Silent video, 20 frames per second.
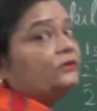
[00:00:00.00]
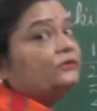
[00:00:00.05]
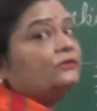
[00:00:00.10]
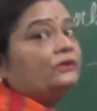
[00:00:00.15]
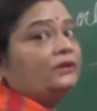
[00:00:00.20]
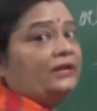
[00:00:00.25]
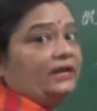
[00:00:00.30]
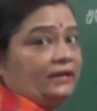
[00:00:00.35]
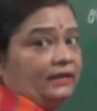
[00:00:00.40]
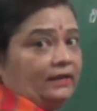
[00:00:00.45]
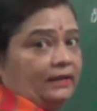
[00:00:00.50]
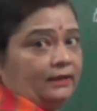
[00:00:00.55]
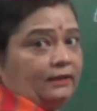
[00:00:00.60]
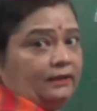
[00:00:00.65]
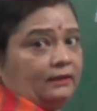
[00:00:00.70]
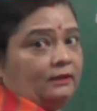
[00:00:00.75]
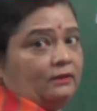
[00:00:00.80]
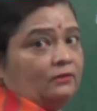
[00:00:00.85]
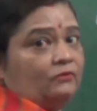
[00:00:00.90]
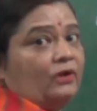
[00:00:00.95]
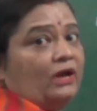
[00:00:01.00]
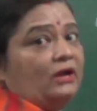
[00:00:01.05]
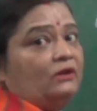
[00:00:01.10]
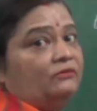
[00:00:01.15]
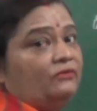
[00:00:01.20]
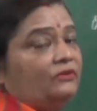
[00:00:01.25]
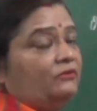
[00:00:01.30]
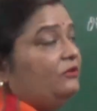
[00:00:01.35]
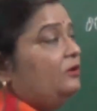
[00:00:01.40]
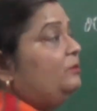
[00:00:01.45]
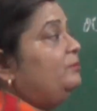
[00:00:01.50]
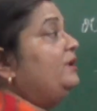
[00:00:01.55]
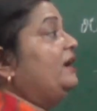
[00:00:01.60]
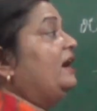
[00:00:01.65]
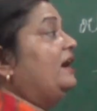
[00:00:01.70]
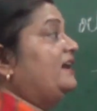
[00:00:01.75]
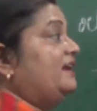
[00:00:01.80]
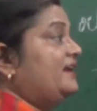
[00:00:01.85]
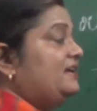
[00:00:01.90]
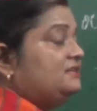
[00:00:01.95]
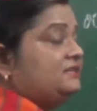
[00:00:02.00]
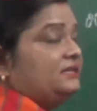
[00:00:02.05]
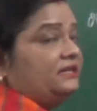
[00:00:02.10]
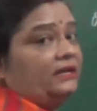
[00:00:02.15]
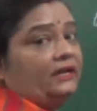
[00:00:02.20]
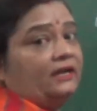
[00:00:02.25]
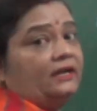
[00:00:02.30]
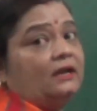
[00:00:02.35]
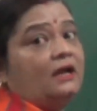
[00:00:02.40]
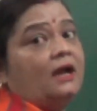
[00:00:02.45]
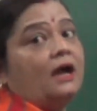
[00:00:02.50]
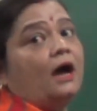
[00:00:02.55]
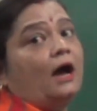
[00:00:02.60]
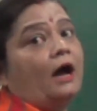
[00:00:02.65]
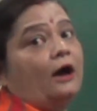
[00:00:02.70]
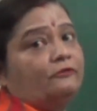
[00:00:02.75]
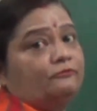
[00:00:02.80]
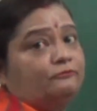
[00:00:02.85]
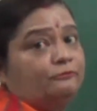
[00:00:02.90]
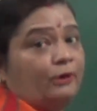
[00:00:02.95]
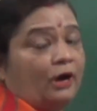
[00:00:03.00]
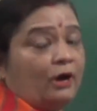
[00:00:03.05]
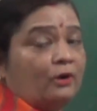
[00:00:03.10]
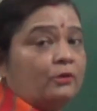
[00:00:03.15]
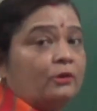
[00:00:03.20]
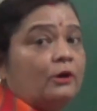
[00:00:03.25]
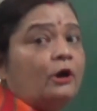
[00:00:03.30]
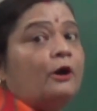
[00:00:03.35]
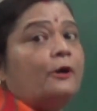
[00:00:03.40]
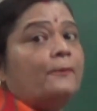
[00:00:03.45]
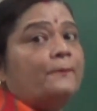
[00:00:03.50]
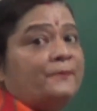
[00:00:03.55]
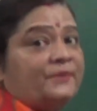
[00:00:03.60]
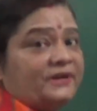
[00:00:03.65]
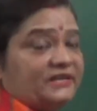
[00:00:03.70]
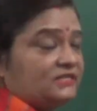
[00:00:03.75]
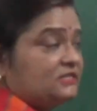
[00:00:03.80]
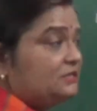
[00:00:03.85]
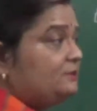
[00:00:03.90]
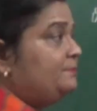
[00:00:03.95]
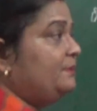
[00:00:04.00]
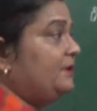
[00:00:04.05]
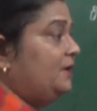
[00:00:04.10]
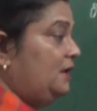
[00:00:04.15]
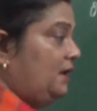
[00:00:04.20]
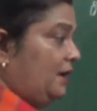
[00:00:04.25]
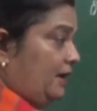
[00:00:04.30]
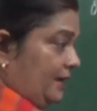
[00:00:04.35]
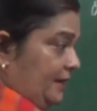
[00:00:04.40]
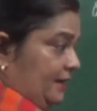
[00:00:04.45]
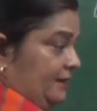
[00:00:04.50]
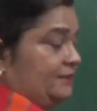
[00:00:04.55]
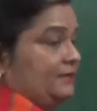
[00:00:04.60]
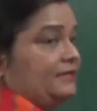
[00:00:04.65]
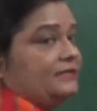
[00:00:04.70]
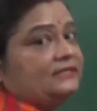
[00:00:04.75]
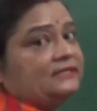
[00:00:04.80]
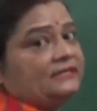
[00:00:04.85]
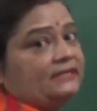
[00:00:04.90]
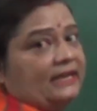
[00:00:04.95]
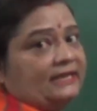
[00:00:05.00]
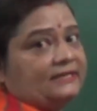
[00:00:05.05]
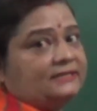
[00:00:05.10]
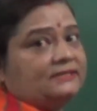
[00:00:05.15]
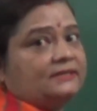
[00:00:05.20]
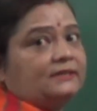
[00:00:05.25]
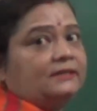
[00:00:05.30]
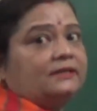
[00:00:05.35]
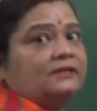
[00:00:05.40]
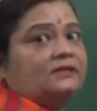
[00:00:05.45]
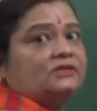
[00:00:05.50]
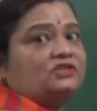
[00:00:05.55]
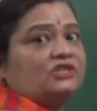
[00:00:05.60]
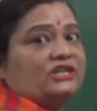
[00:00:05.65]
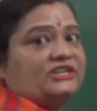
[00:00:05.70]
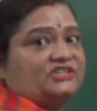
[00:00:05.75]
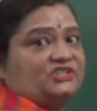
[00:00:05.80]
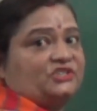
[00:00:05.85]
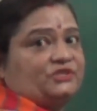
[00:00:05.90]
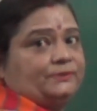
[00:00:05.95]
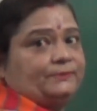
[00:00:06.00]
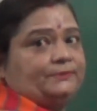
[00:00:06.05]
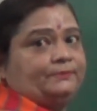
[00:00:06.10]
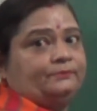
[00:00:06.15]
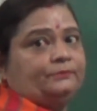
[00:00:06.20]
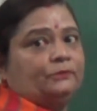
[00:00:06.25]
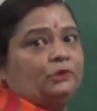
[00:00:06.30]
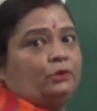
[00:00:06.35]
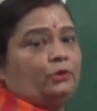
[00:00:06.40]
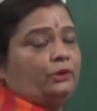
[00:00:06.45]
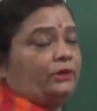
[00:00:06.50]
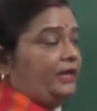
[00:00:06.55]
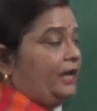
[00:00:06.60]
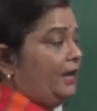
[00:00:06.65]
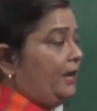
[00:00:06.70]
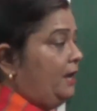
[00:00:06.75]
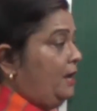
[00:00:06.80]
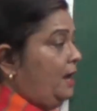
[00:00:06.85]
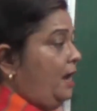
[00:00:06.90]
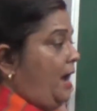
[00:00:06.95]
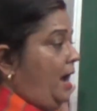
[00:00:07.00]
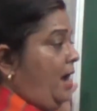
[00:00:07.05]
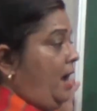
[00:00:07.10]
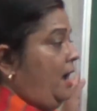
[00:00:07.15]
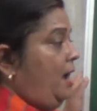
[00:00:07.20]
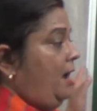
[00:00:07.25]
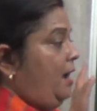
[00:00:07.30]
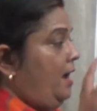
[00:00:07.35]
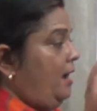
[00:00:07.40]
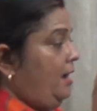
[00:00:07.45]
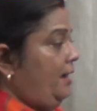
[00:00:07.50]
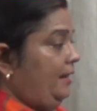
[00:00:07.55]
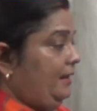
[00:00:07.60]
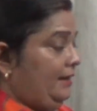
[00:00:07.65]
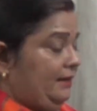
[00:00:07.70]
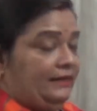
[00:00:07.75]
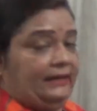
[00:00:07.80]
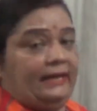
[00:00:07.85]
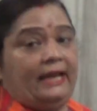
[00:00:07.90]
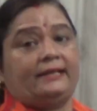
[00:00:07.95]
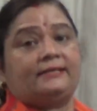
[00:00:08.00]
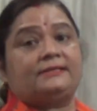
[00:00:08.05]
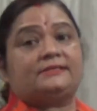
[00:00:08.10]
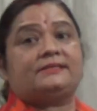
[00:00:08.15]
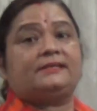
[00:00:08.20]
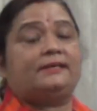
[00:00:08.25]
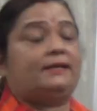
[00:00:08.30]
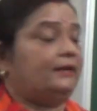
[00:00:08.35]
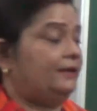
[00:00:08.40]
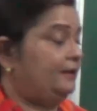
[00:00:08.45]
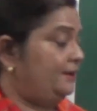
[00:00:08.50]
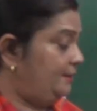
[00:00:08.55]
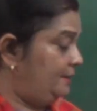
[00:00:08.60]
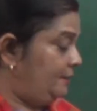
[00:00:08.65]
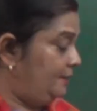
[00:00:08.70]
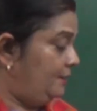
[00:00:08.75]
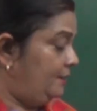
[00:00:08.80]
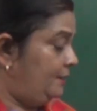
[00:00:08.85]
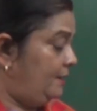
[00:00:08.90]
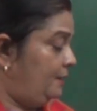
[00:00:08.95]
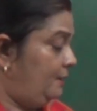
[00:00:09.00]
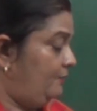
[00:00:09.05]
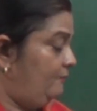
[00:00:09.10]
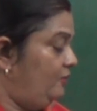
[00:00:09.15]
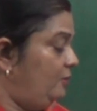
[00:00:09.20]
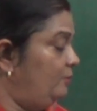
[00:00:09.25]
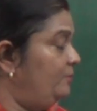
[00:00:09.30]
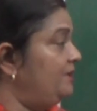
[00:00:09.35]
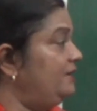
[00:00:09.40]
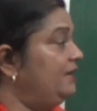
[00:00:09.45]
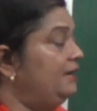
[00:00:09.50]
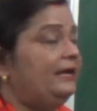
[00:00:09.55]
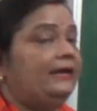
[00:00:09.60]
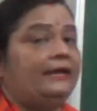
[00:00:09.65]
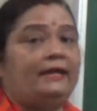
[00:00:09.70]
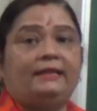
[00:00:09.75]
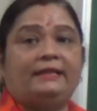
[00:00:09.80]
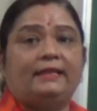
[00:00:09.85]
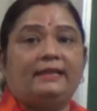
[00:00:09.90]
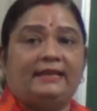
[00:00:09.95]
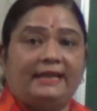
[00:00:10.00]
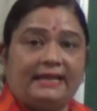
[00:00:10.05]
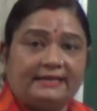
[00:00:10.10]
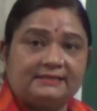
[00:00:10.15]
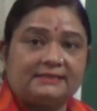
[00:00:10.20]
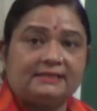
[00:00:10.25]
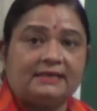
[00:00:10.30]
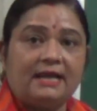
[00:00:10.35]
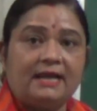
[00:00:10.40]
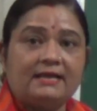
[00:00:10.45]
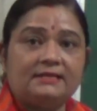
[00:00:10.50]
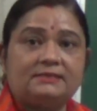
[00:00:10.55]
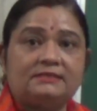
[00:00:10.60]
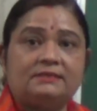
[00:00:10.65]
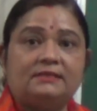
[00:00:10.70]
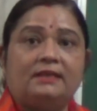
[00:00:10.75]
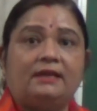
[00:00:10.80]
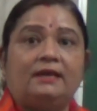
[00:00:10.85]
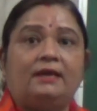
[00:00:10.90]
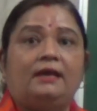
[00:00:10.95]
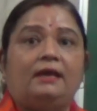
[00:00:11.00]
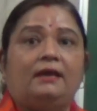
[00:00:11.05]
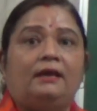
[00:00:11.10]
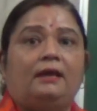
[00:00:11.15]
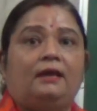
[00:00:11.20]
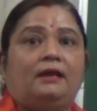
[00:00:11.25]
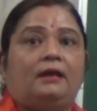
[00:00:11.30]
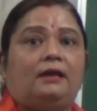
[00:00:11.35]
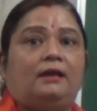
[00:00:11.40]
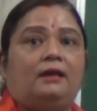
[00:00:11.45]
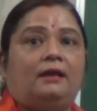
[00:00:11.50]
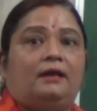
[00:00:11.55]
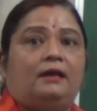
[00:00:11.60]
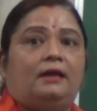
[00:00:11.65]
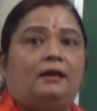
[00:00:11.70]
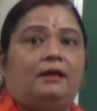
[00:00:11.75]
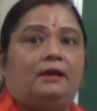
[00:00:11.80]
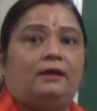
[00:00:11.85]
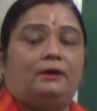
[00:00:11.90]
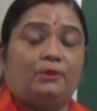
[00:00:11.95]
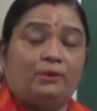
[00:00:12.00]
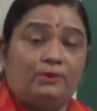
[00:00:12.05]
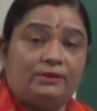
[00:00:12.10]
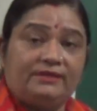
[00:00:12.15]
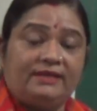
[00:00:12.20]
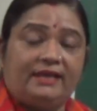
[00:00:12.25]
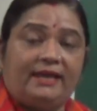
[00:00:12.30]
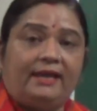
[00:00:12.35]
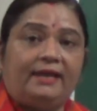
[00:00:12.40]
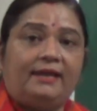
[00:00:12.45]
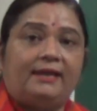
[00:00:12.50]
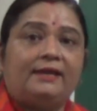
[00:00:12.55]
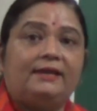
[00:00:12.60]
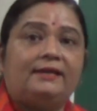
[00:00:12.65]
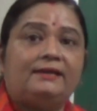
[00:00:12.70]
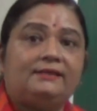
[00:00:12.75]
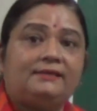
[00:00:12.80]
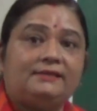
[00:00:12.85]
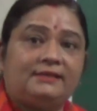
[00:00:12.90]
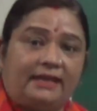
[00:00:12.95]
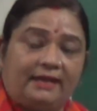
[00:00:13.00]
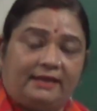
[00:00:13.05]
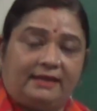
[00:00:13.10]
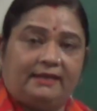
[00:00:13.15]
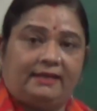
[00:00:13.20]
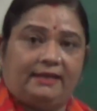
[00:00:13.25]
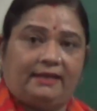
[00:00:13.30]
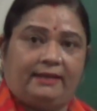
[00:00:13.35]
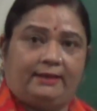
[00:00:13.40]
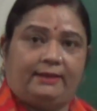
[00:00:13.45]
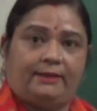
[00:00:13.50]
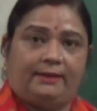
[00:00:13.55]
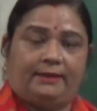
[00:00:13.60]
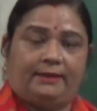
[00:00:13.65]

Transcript: 3D. While we will be arranging in above principle in this next section. Okay. Next, we'll be dealing in the next class. Good day. Take care.